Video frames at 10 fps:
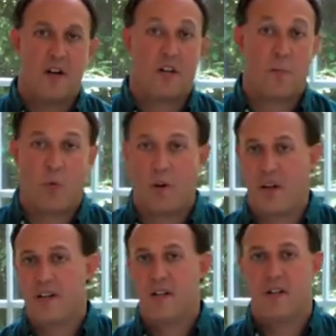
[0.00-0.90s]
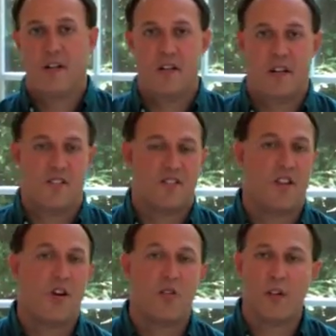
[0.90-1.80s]
Number one, it's
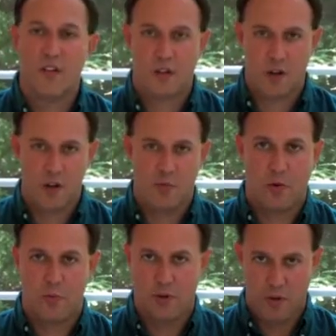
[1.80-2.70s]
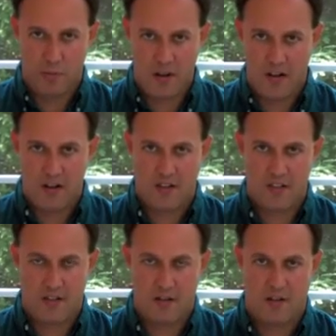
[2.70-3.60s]
totally negotiable between buyer and
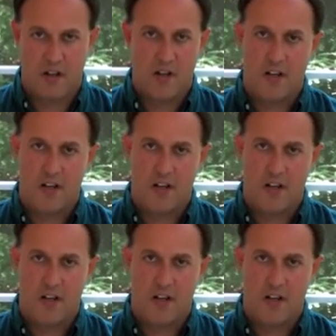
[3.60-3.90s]
seller.